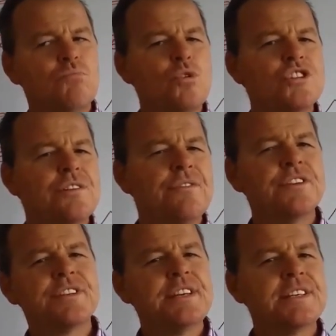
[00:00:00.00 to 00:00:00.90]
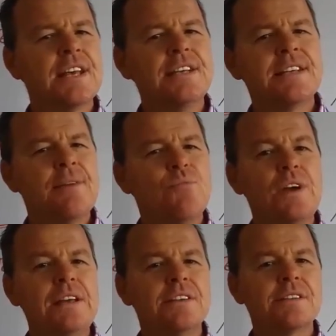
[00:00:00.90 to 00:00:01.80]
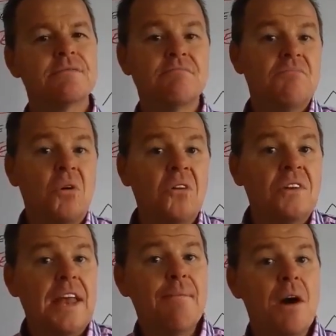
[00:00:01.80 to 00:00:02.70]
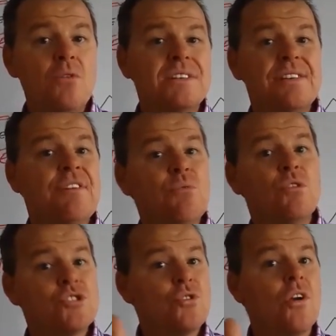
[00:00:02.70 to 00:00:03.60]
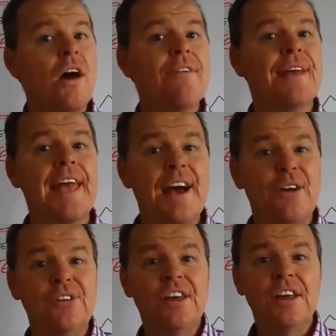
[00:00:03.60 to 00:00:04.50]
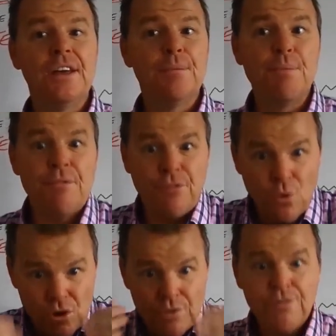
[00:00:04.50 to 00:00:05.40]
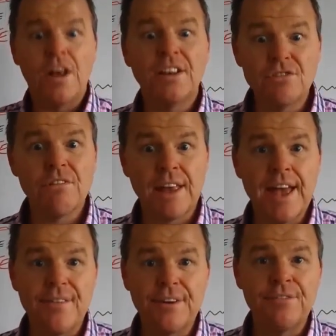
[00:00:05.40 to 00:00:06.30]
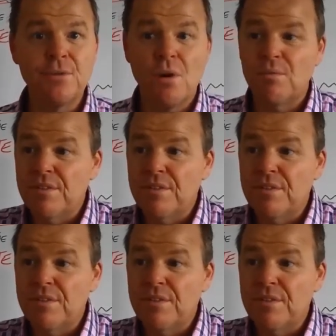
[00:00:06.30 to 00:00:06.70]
watch it for 6, 8, 10 weeks on demo as if it was your live account before you fund your account if you want.